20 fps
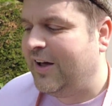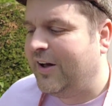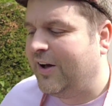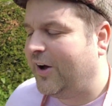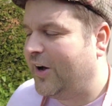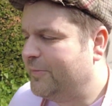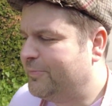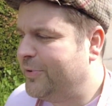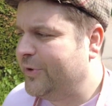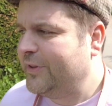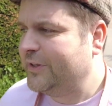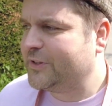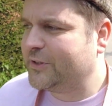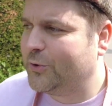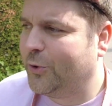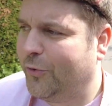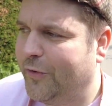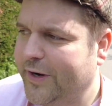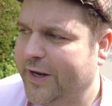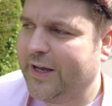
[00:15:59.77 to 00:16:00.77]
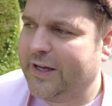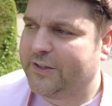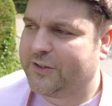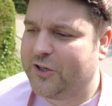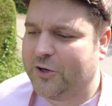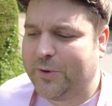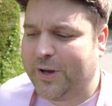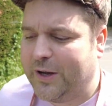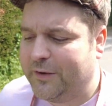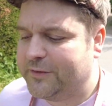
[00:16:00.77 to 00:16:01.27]
I put the story at a
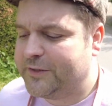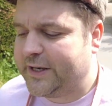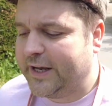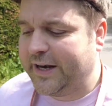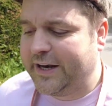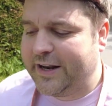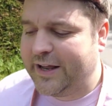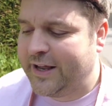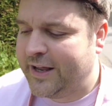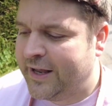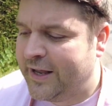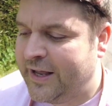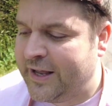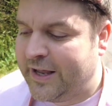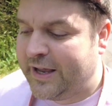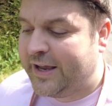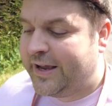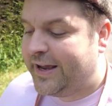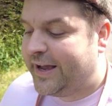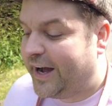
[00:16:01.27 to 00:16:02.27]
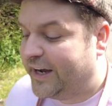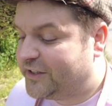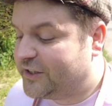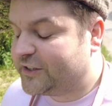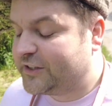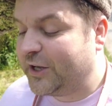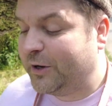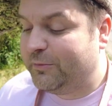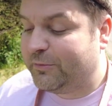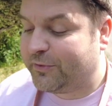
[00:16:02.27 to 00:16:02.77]
2 out of 10. I just
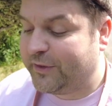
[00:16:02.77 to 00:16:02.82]
don't